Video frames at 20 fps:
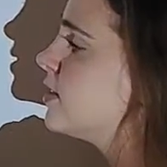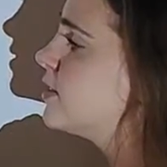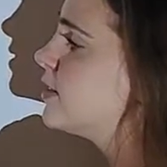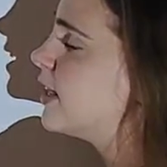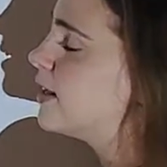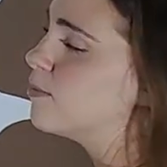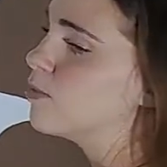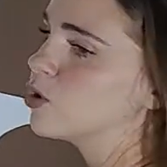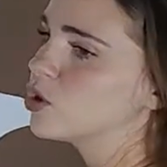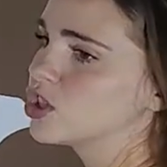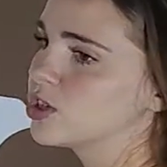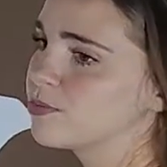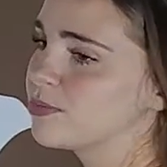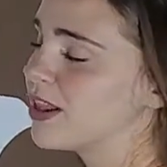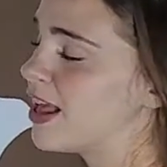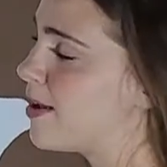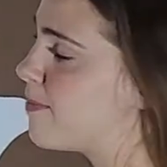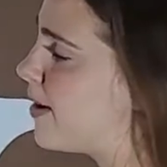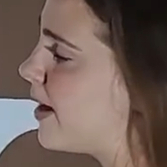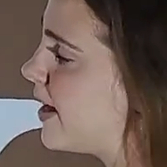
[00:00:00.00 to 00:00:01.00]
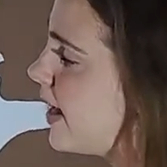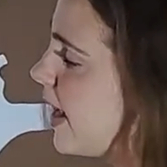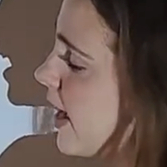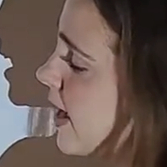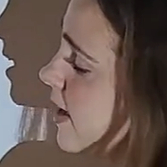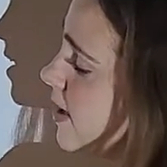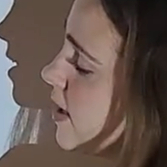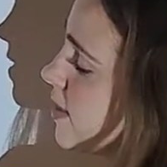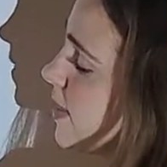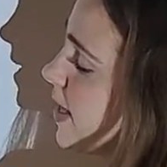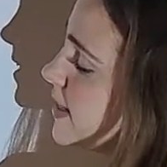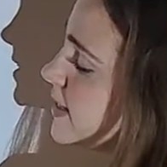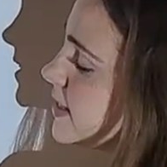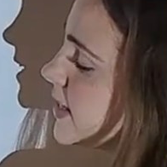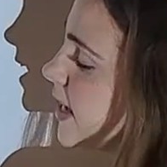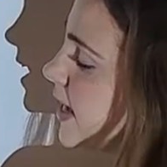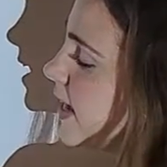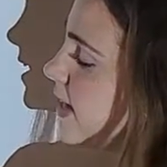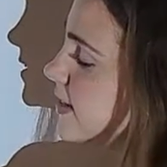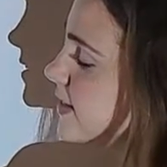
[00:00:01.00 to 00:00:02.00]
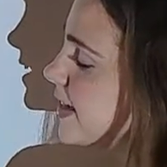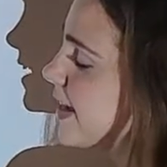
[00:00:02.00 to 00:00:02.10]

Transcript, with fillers: Then multiply by 8, and that's 8